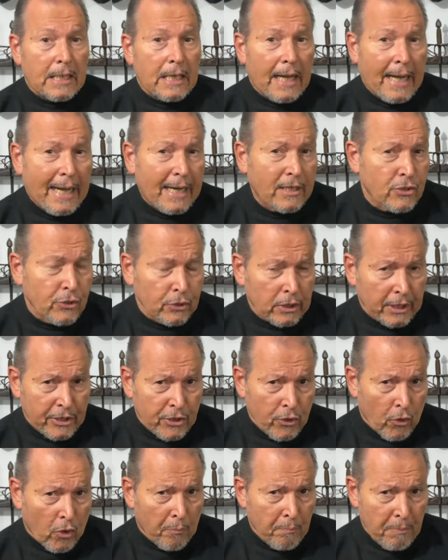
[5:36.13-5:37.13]
Actually,
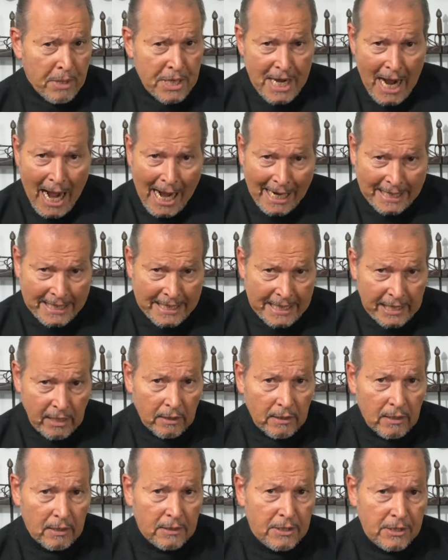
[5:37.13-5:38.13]
your
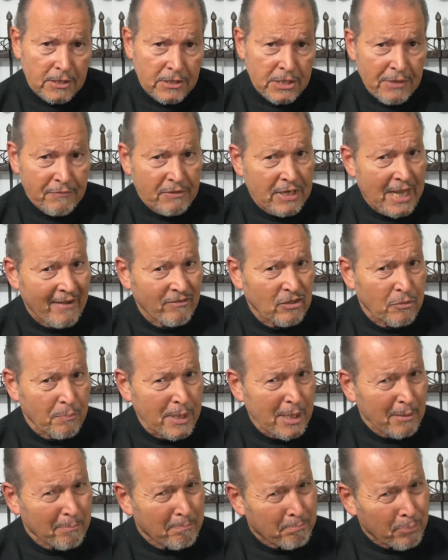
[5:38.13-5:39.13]
Miyagi doesn't even have to be
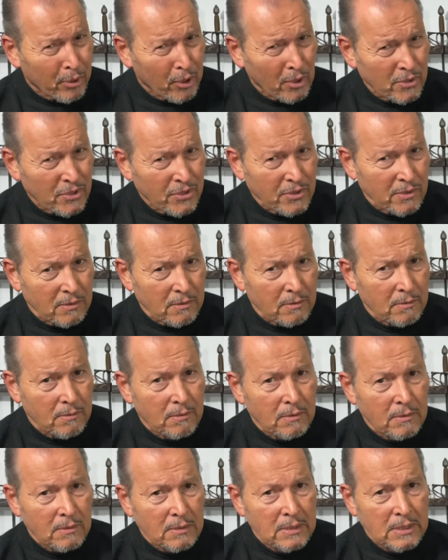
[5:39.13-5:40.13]
a person.
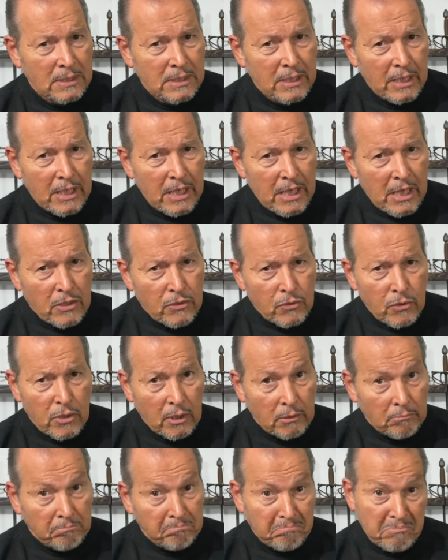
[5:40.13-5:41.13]
You
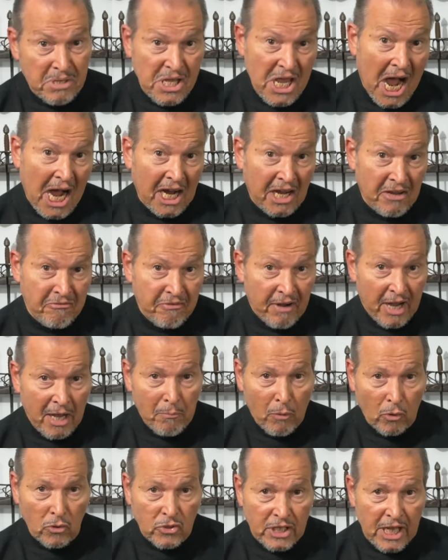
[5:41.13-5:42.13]
can Miyagify
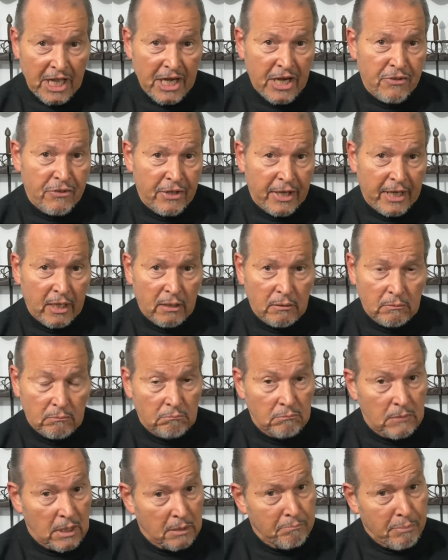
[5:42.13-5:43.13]
most anything, and,
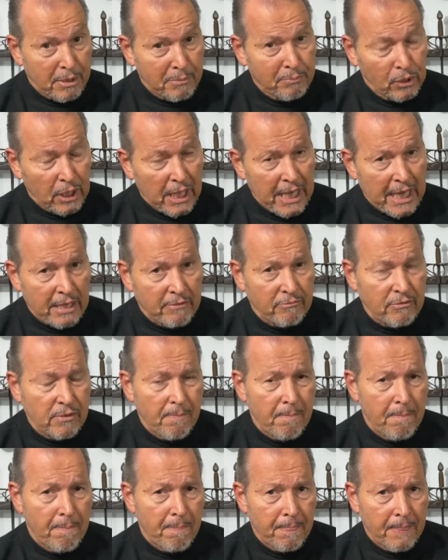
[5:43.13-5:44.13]
and people have.
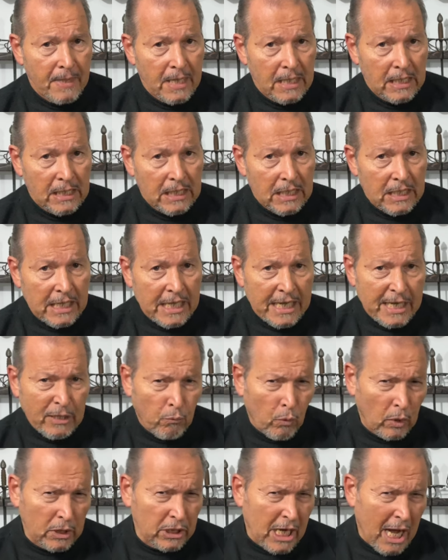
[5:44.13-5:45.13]
In
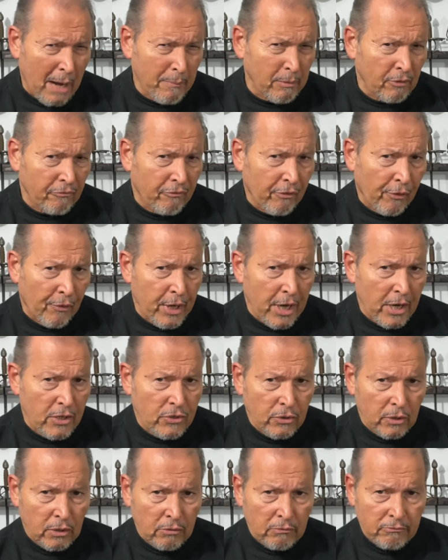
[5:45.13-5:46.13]
one common
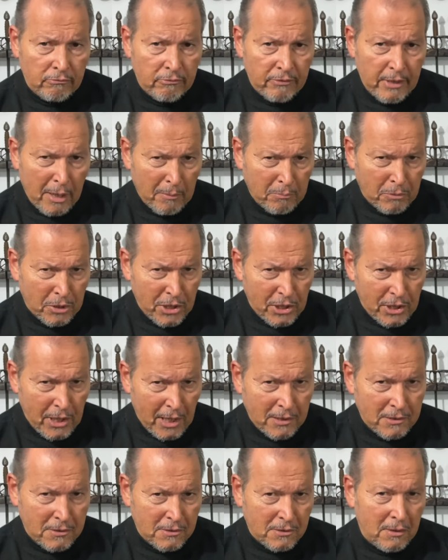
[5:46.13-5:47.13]
variation of
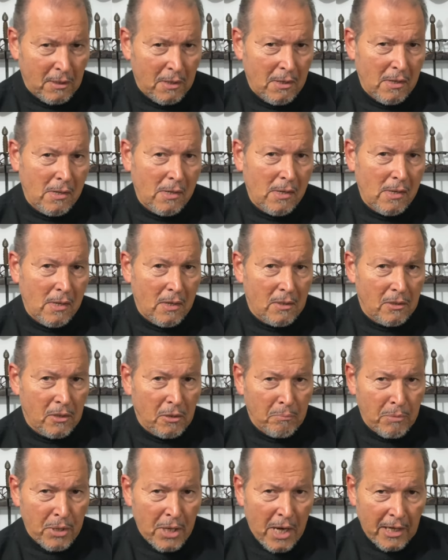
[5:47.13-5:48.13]
MDS, the
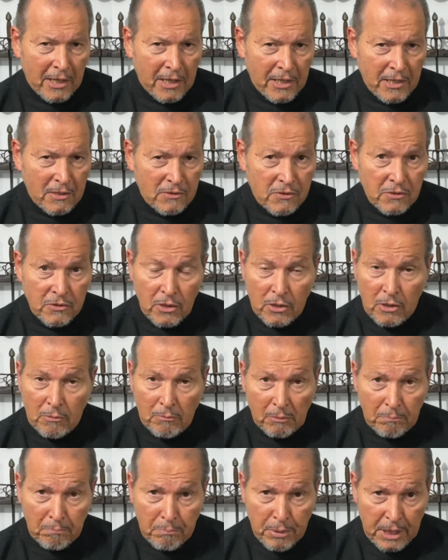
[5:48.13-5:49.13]
Miyagi isn't a
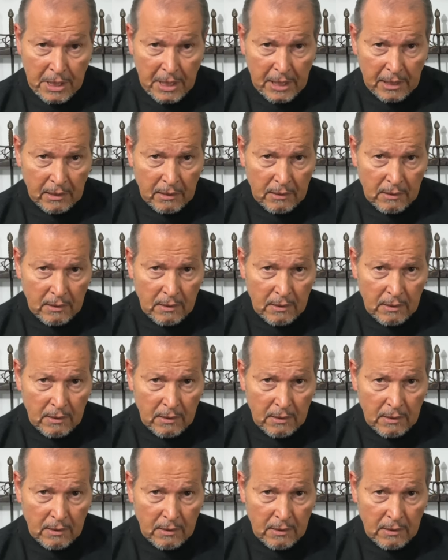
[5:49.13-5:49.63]
human being,